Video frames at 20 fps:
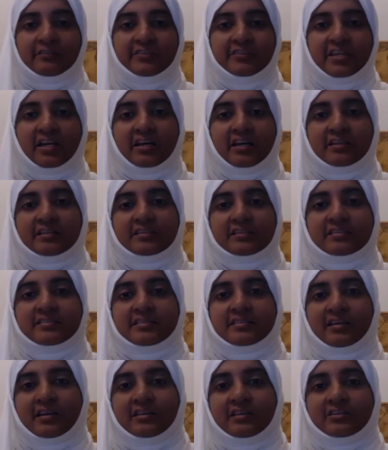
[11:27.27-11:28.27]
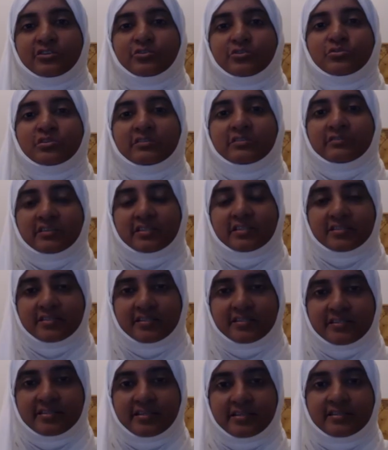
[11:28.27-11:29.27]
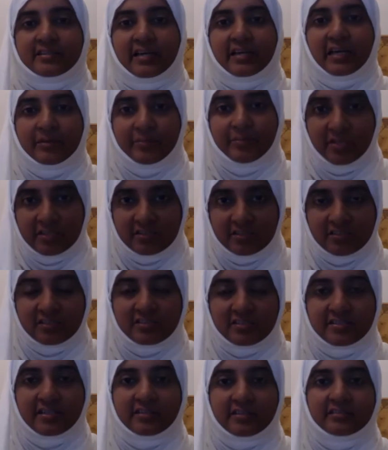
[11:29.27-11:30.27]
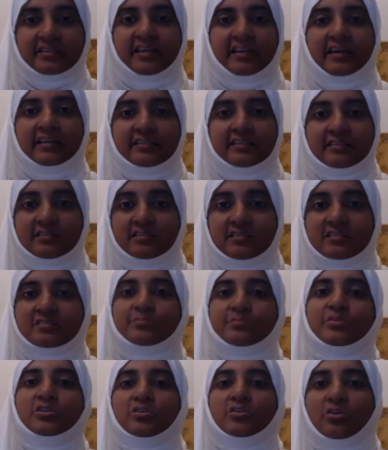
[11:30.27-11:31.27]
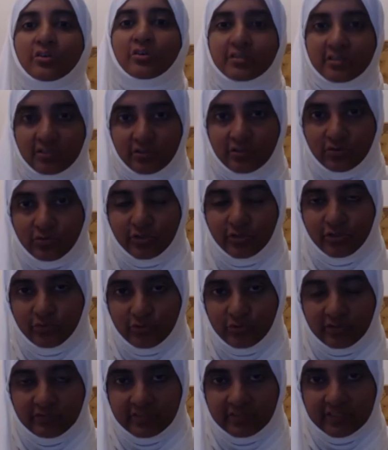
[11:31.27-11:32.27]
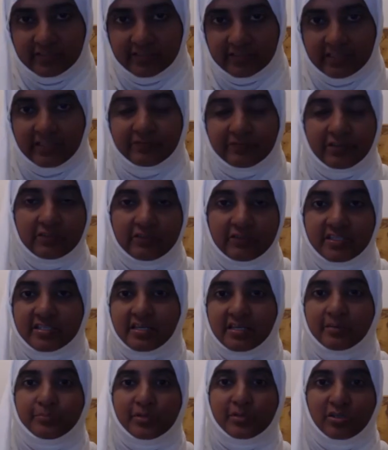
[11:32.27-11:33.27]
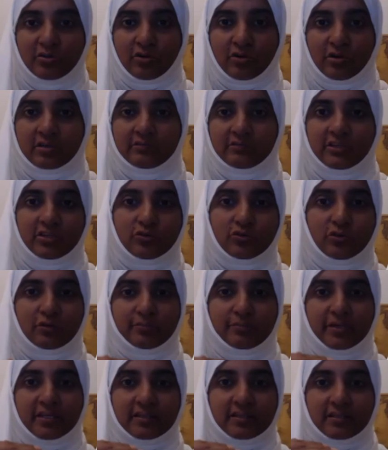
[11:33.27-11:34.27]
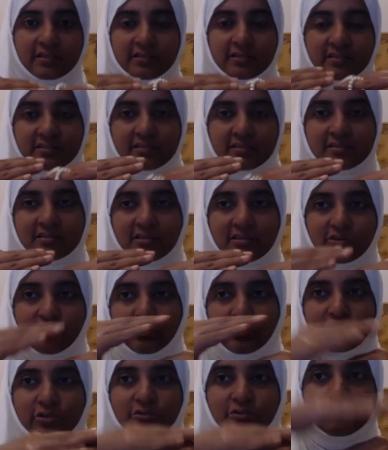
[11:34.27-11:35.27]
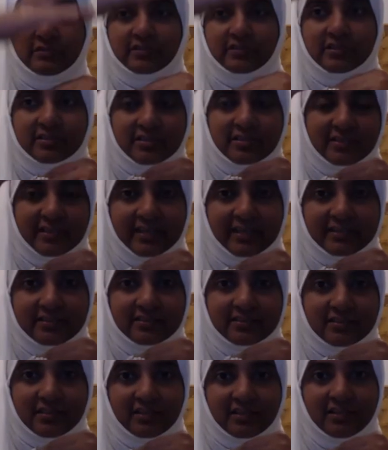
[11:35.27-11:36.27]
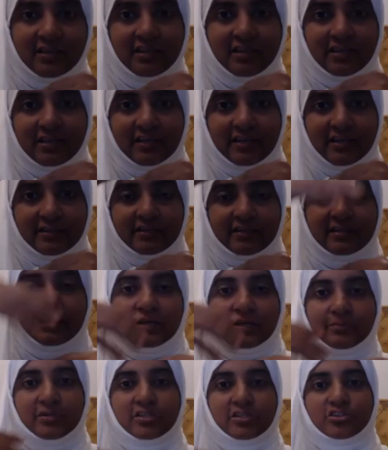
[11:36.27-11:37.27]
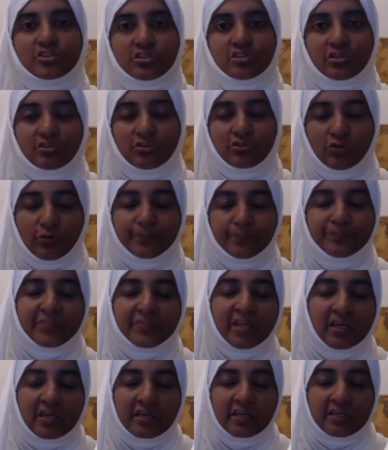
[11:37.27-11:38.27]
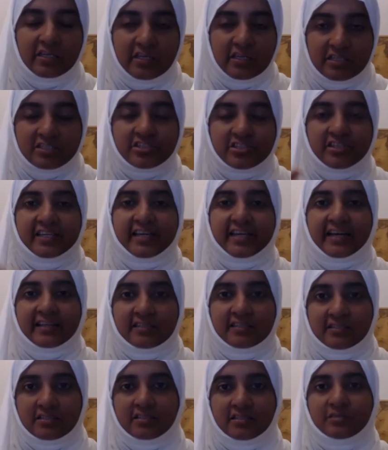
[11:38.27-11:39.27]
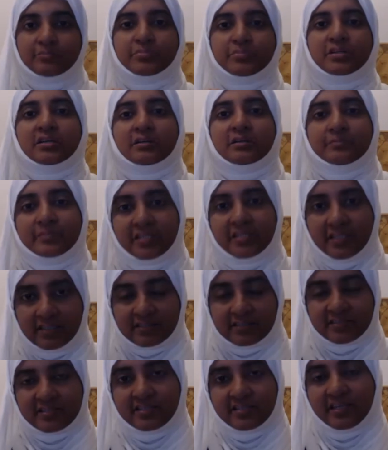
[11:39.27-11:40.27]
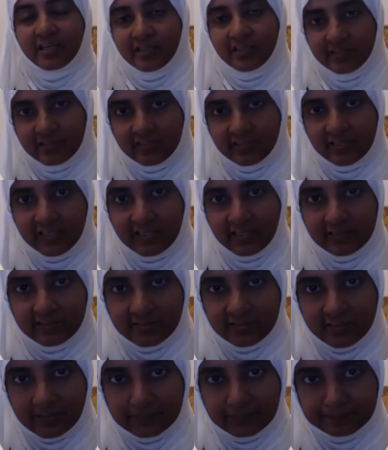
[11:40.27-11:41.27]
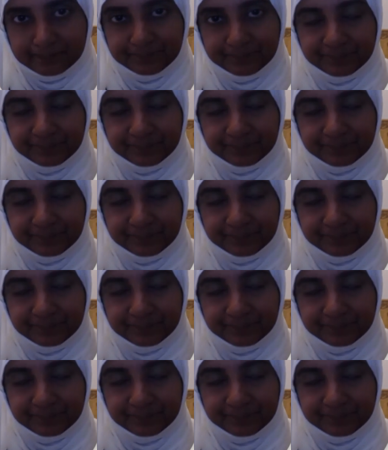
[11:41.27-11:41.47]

we understand universes and dimensions and realities beyond the known universe universe. And when we say beyond, we don't mean that this is the known universe, that is a, another dimension. No. Each reality permeates the other reality,